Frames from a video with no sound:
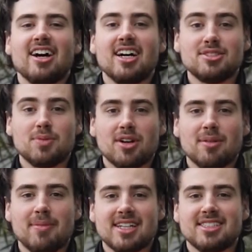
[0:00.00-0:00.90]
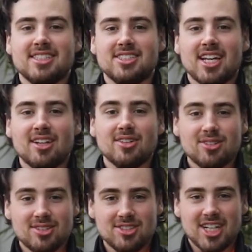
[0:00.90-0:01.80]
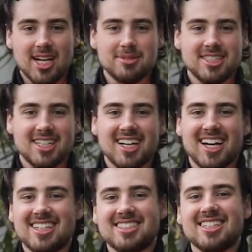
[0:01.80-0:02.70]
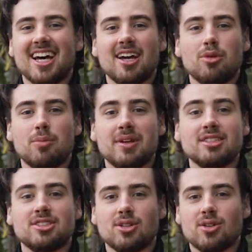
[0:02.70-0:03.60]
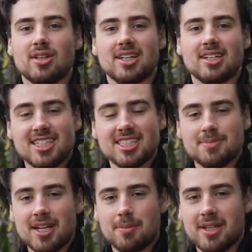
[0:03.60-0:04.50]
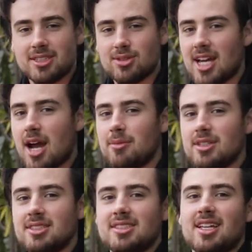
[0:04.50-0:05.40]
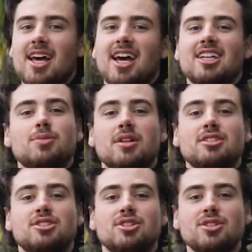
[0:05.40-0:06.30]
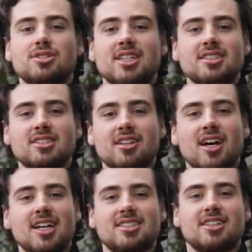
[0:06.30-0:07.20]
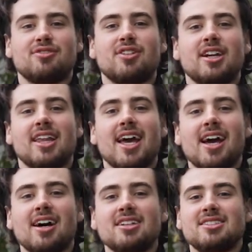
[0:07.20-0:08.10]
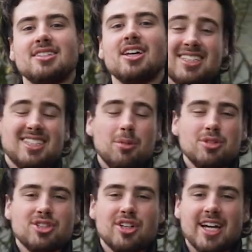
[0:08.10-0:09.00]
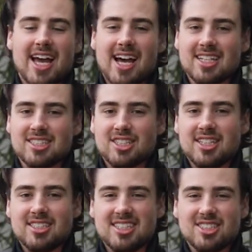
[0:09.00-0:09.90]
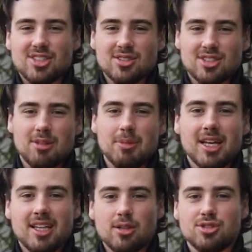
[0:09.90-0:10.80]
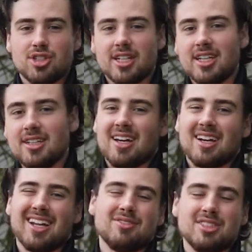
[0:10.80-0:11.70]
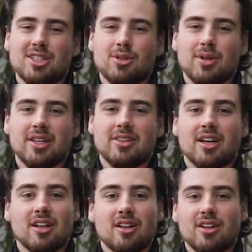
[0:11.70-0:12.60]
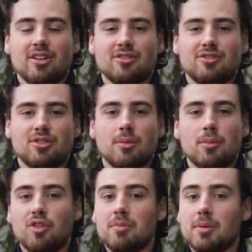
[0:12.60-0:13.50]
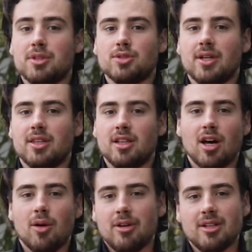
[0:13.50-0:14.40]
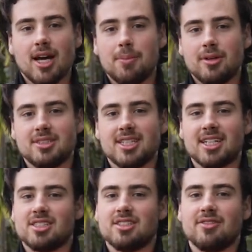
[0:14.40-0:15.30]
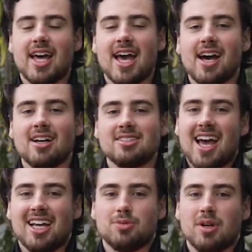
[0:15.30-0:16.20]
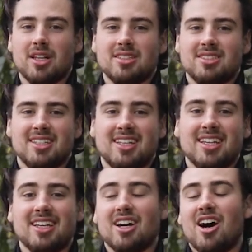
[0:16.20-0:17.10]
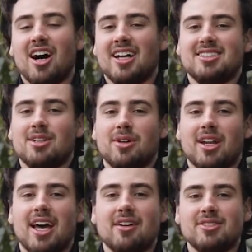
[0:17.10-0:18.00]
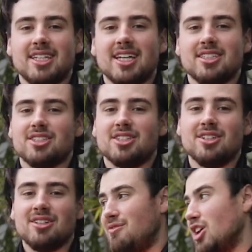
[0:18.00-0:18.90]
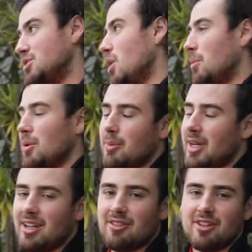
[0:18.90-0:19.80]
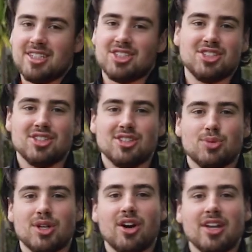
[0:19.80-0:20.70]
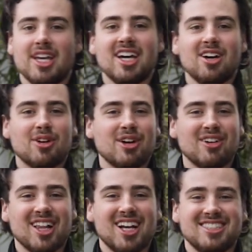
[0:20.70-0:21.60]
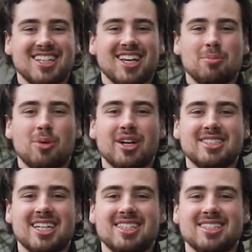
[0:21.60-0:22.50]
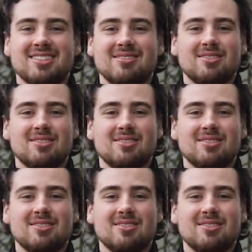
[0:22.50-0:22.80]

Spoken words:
guys, welcome back to the channel. James here, and today we'll be installing 6 megapixel cameras as well as 2 sensor lights at the front of the house. It's a double-story house, so this install is going to be a little tricky. You're going to have to deal with a lot of movement between the lower and upper section of the house, as well as the heights that we're going to have to get to. First problem we reached as soon as we got here, we realized the other boys had the